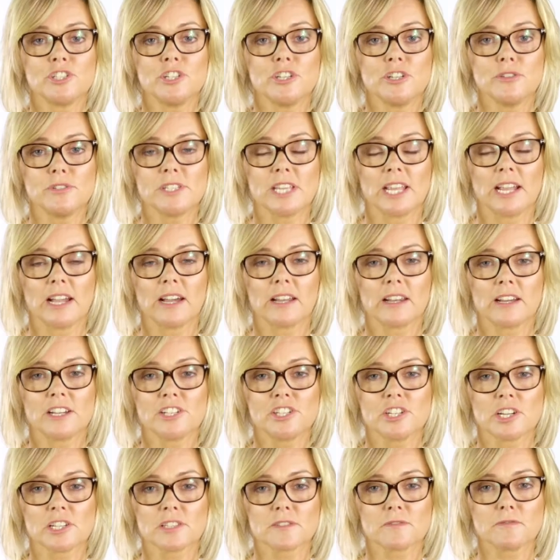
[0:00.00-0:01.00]
using, and I
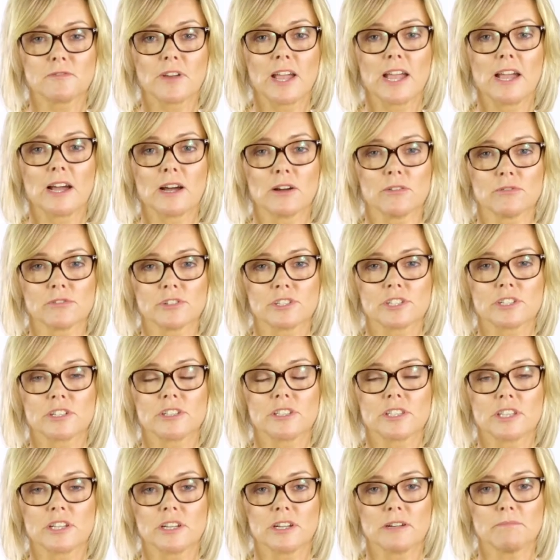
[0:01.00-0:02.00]
just found
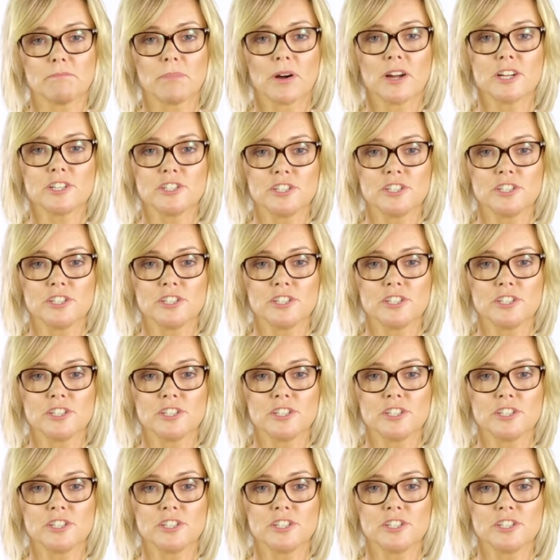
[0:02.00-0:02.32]
that by